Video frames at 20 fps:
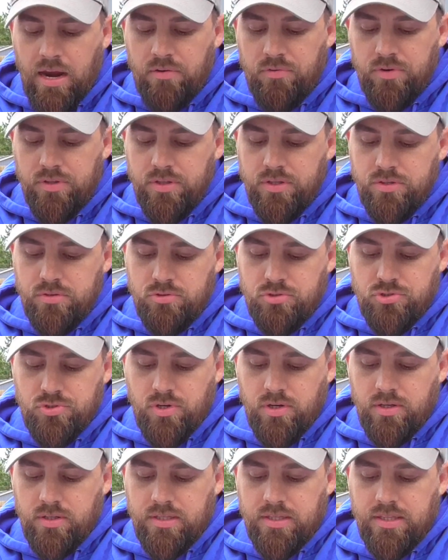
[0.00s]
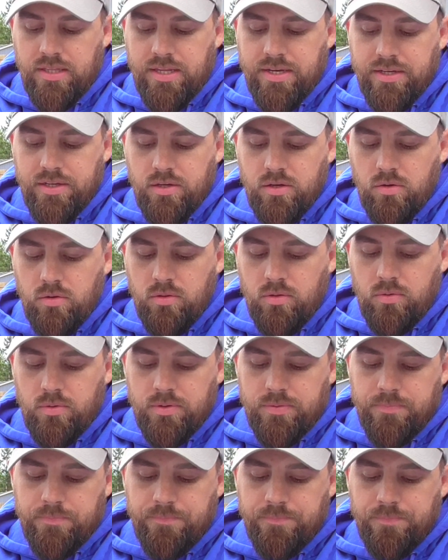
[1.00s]
I really do struggle in letting go,
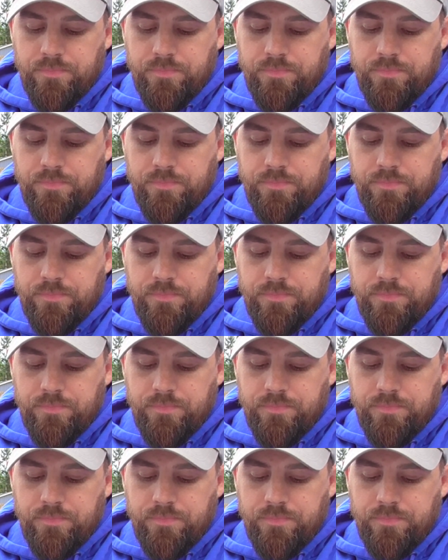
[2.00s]
Lord,